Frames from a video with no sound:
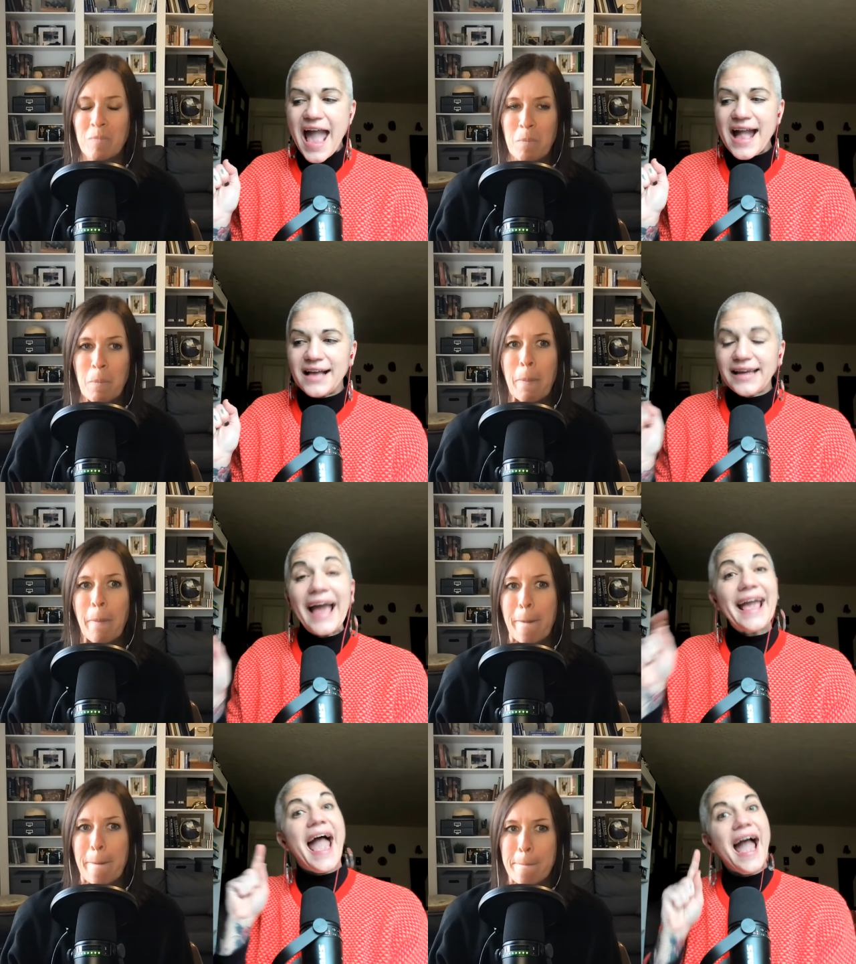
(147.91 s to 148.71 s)
Speaker 1: And
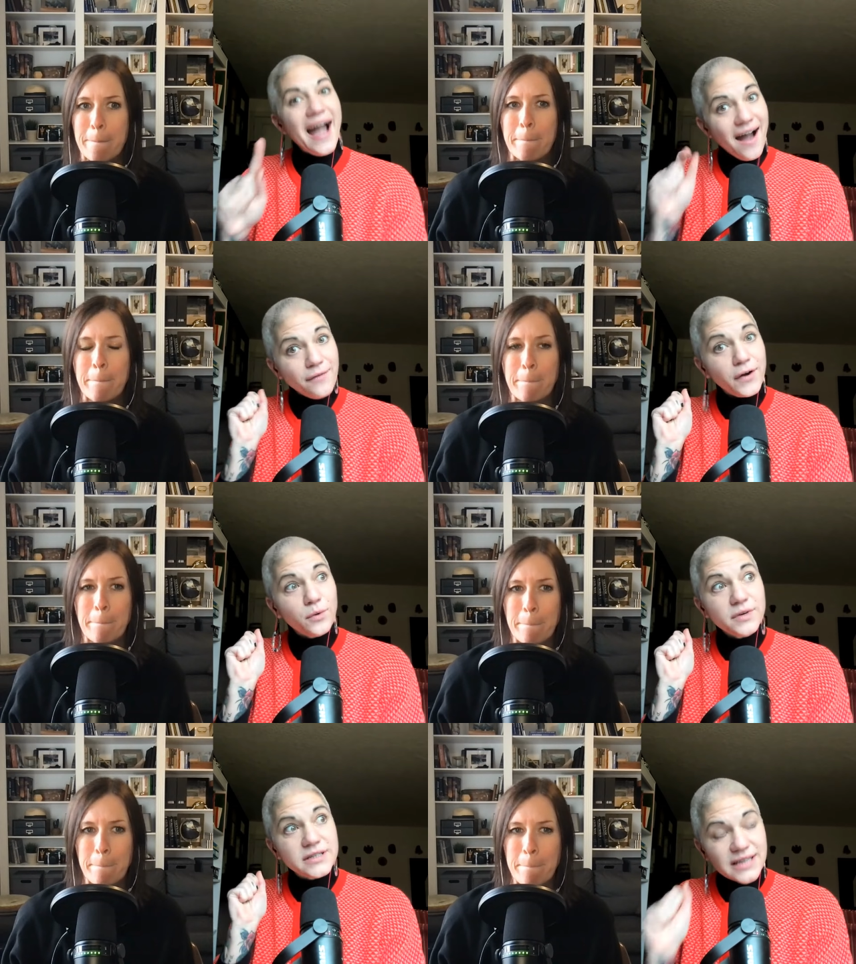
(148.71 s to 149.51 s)
I
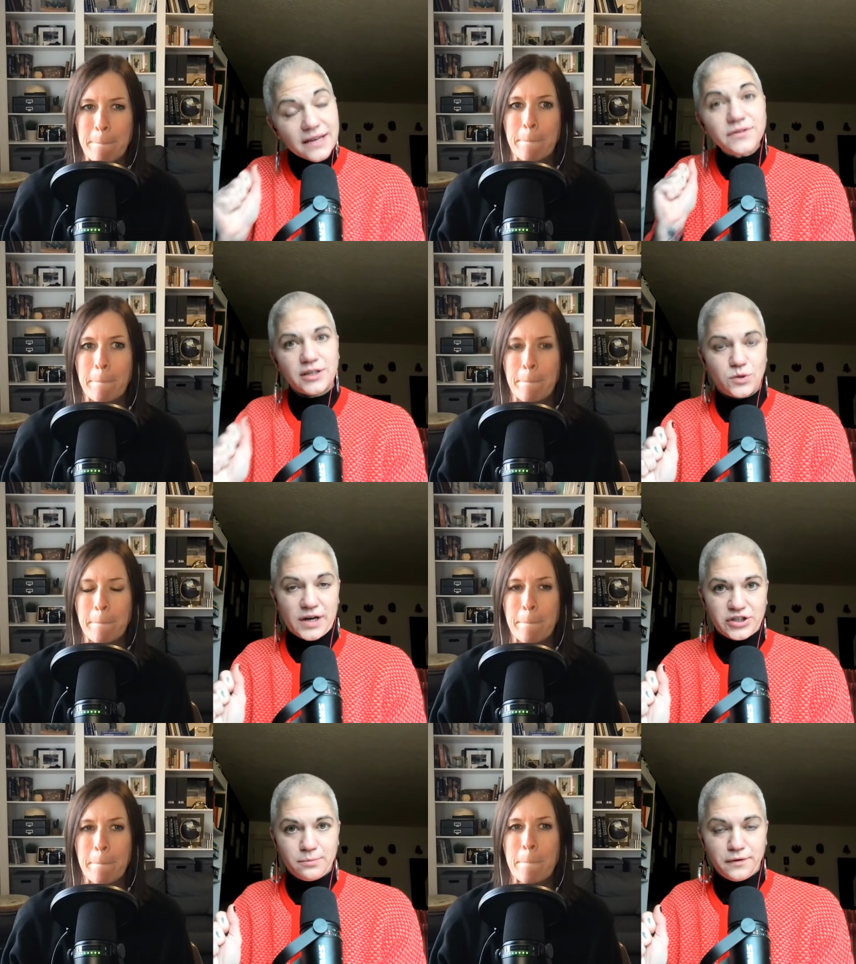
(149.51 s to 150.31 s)
have received this
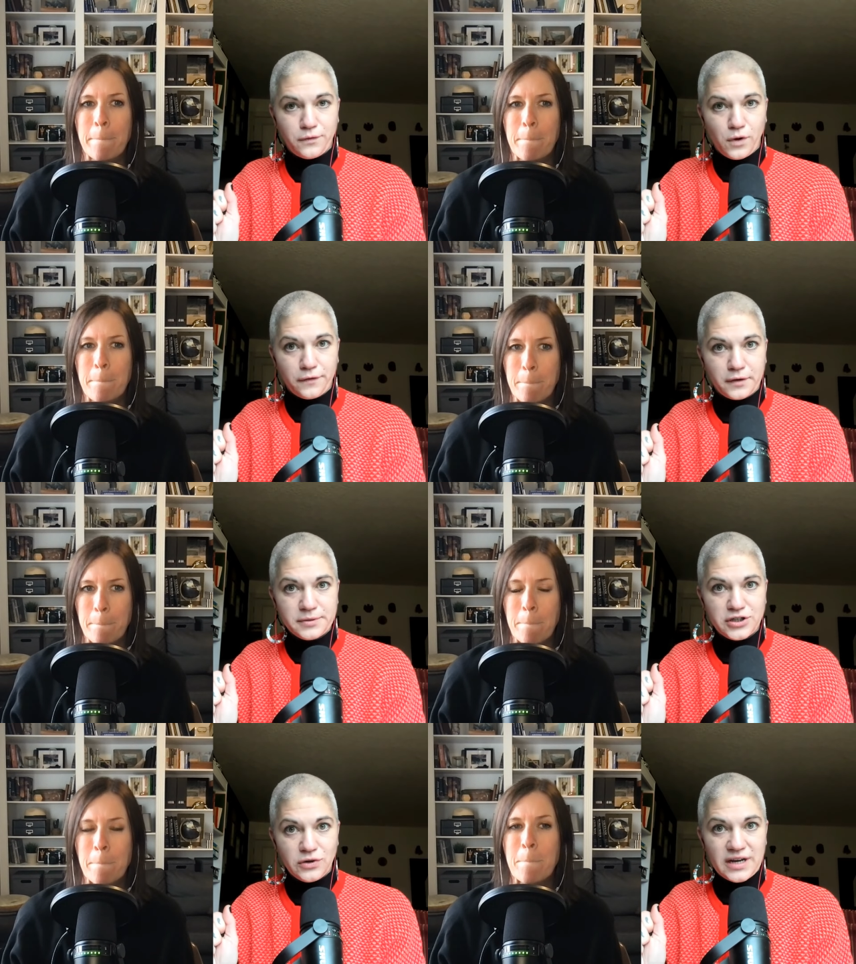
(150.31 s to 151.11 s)
question before
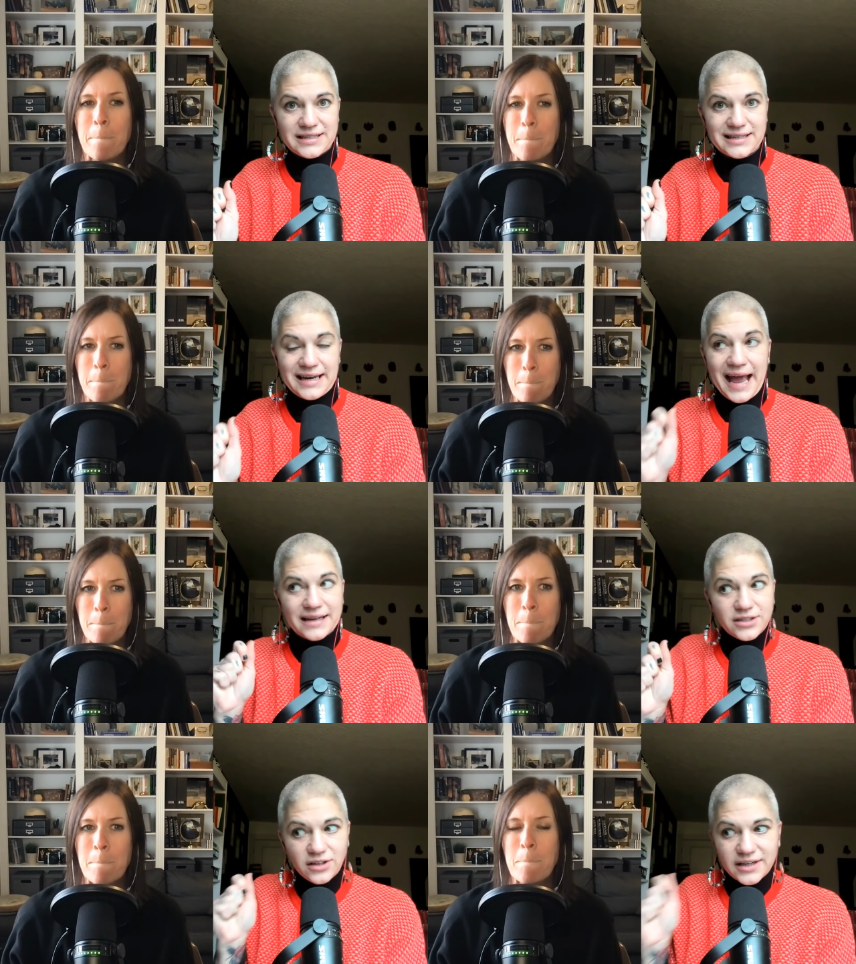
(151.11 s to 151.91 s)
from students and
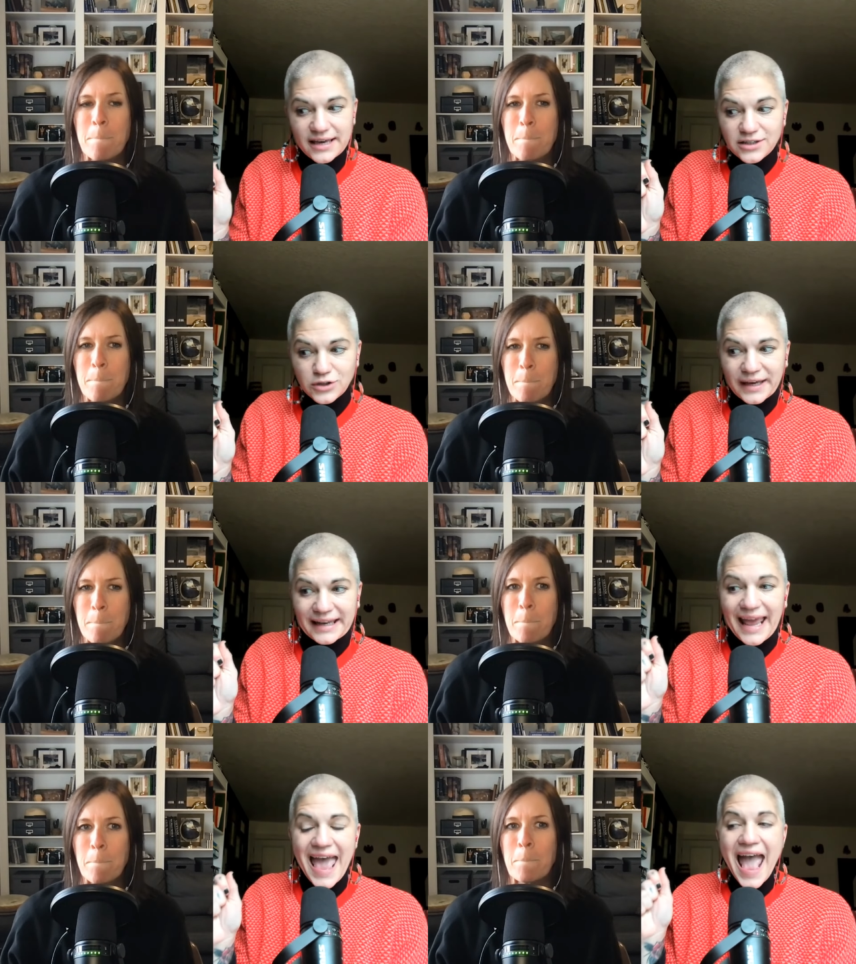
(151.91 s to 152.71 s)
had to look into
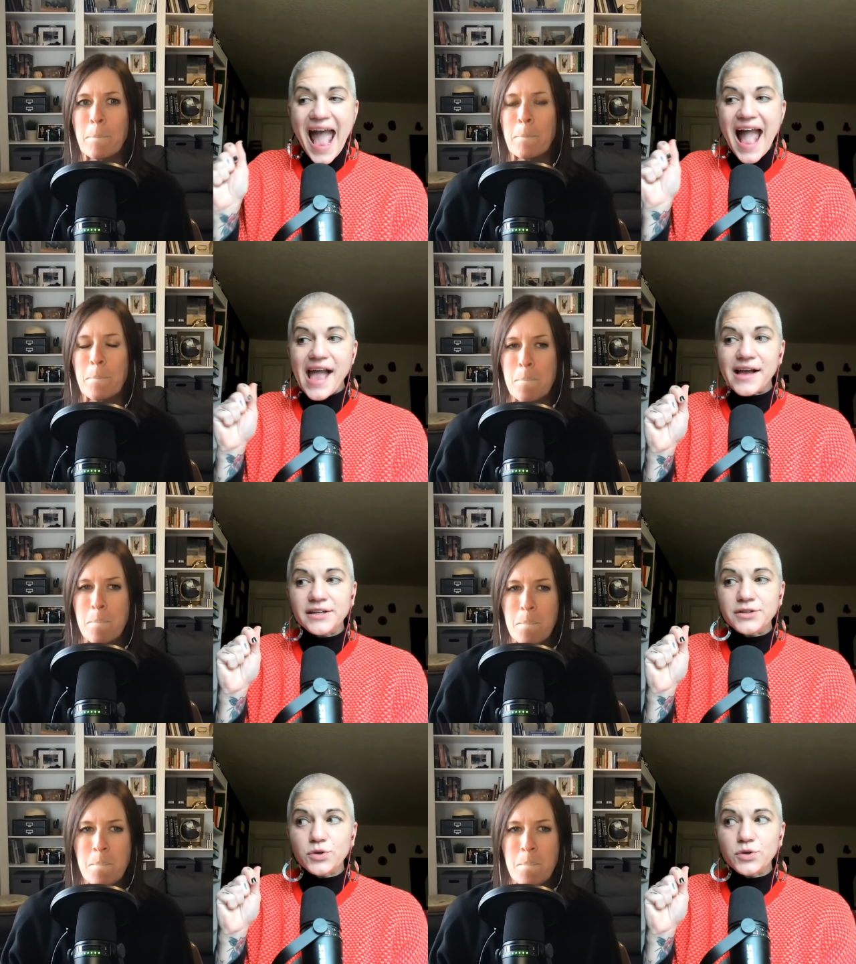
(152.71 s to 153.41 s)
it and